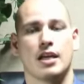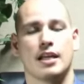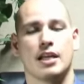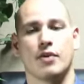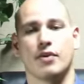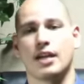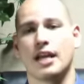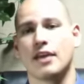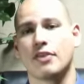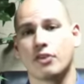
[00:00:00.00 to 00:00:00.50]

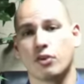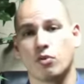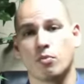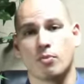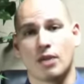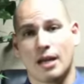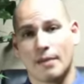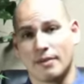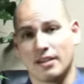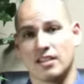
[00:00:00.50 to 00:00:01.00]
Now, an ethical
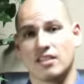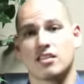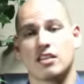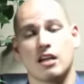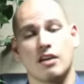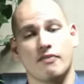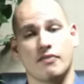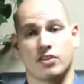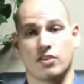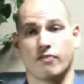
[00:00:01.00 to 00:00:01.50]
bribe in
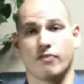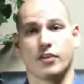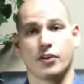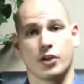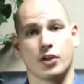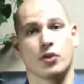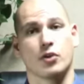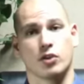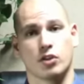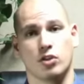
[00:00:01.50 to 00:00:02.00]
itself is a
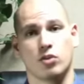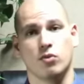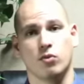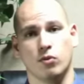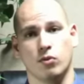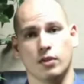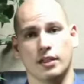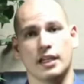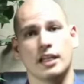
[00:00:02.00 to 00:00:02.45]
very good tool,